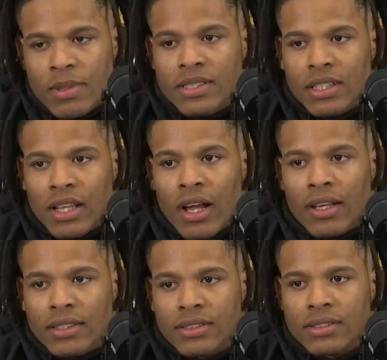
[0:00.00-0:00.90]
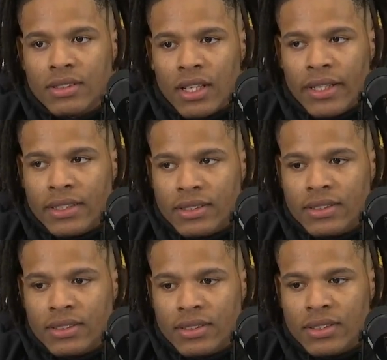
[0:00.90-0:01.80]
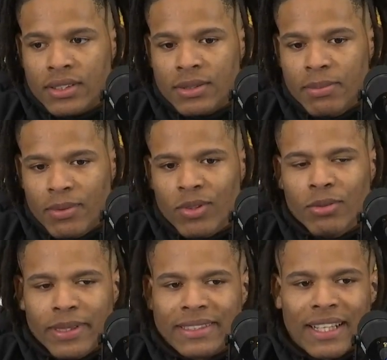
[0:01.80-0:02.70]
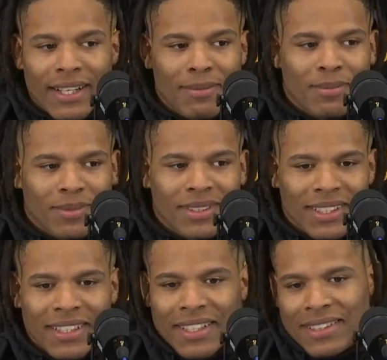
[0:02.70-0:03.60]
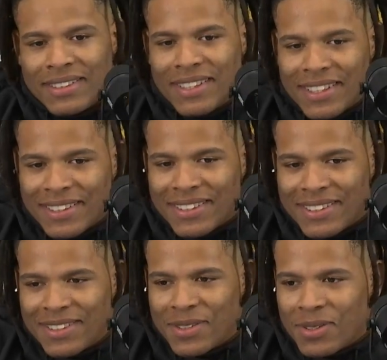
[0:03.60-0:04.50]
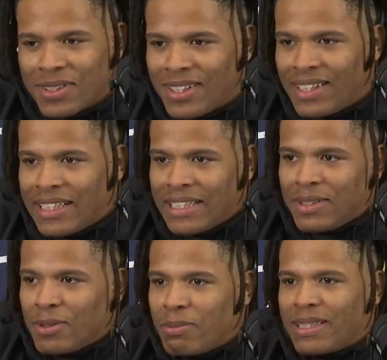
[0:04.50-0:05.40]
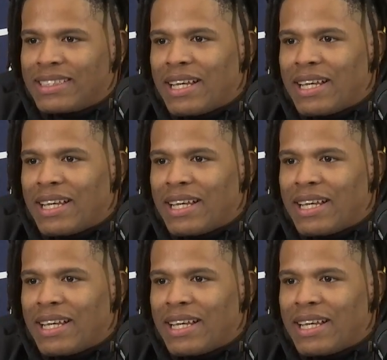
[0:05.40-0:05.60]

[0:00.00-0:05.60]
It means a lot. Like, it's a real big time. I can't, like, you know.